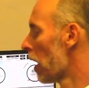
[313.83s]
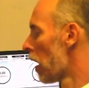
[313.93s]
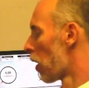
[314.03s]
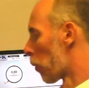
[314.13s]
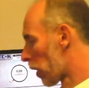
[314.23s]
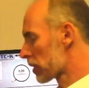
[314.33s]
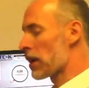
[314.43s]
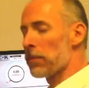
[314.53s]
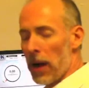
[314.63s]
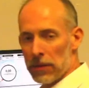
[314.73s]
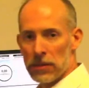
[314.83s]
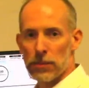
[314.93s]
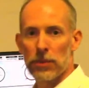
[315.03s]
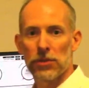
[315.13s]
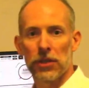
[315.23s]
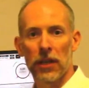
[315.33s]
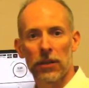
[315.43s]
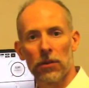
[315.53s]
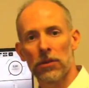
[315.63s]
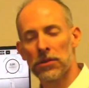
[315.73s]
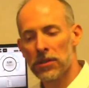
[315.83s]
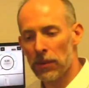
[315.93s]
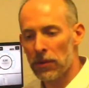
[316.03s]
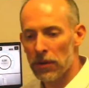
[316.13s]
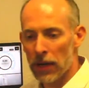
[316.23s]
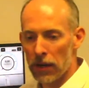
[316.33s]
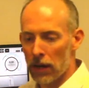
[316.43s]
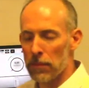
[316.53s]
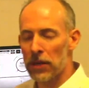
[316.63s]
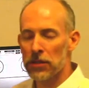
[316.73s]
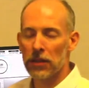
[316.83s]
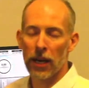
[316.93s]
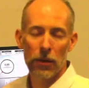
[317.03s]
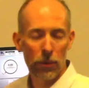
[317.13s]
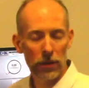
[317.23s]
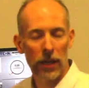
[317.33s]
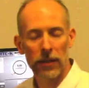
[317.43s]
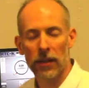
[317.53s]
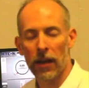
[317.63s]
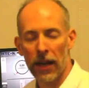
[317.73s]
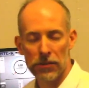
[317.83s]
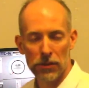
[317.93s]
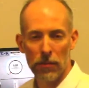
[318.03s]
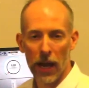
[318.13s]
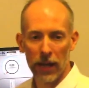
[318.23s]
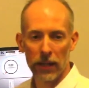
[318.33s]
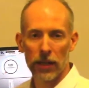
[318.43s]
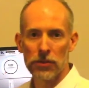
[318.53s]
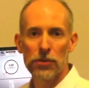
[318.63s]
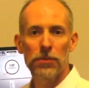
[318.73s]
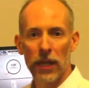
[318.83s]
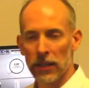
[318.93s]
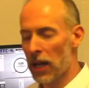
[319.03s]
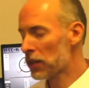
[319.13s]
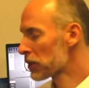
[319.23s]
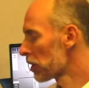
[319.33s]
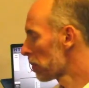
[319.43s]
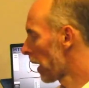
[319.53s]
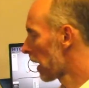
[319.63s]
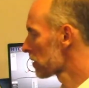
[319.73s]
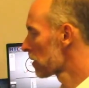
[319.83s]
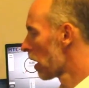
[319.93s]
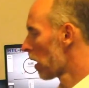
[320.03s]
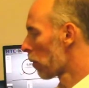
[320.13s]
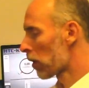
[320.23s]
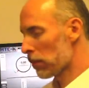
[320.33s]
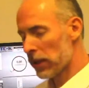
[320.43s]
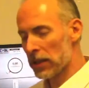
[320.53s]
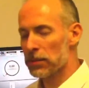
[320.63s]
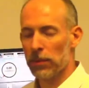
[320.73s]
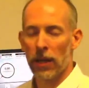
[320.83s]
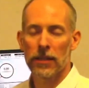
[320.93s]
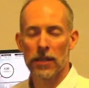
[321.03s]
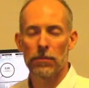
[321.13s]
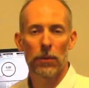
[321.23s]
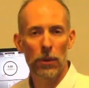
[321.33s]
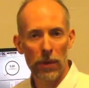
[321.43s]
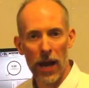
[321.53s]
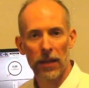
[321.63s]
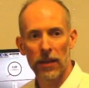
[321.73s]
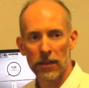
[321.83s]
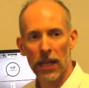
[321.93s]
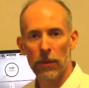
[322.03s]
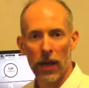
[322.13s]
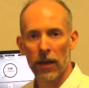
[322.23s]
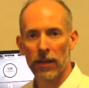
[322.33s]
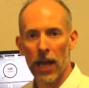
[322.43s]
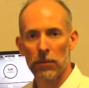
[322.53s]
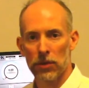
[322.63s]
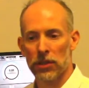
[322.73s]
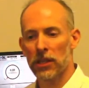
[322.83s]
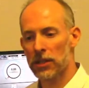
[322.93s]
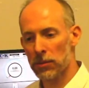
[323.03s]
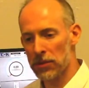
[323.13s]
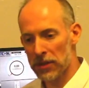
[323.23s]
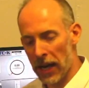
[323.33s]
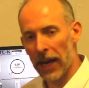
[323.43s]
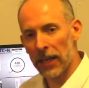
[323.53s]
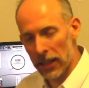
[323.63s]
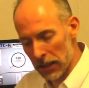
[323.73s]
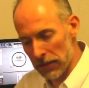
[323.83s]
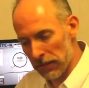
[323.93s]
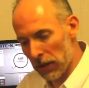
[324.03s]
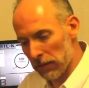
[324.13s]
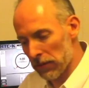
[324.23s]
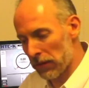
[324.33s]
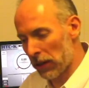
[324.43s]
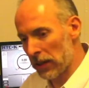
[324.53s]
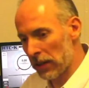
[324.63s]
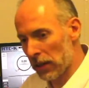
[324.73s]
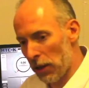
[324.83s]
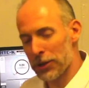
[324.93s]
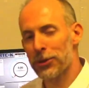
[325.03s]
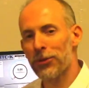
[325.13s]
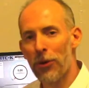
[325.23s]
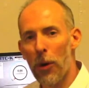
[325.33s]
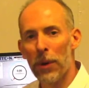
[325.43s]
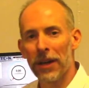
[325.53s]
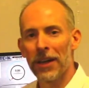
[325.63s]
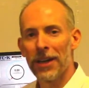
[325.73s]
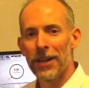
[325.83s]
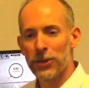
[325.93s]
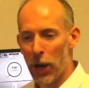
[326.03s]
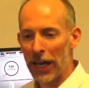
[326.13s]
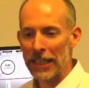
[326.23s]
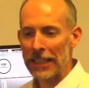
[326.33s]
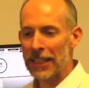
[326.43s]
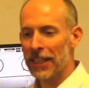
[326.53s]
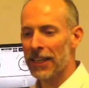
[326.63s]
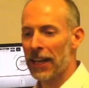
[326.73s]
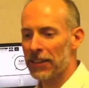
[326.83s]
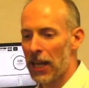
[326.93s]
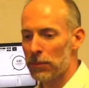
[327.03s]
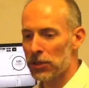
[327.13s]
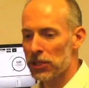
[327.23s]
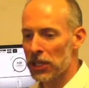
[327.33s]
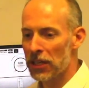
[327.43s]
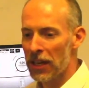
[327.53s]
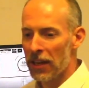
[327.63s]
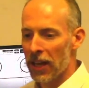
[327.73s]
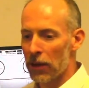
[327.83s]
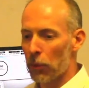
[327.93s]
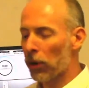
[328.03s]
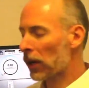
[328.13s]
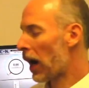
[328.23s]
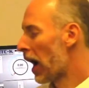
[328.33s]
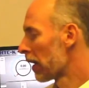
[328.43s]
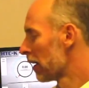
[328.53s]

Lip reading: Work sump on this machine. I told you, some of you that I mentioned that I'd worked at Ansermatic Zoom Technology in the past. One of the biggest complaints I remember back in the day we had on that machine is it was tiny and it felt very claustrophobic trying to get in at that machine and work on